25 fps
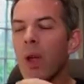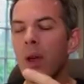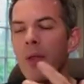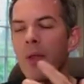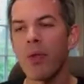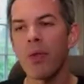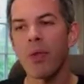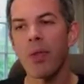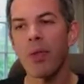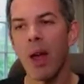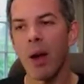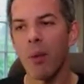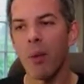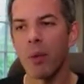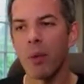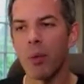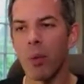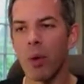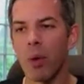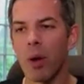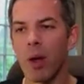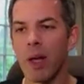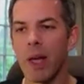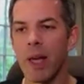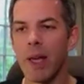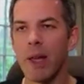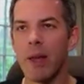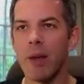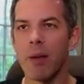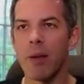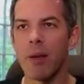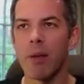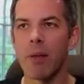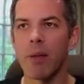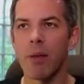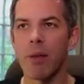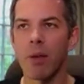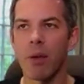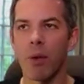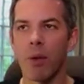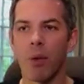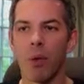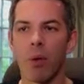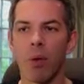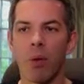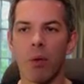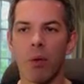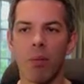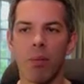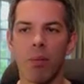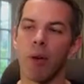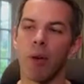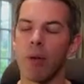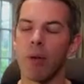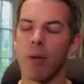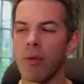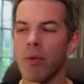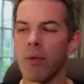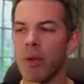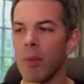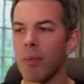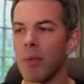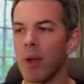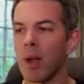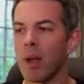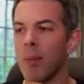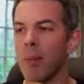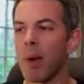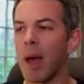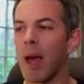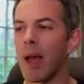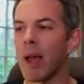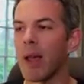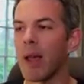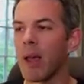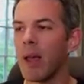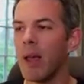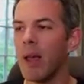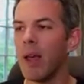That was why Google, some time back,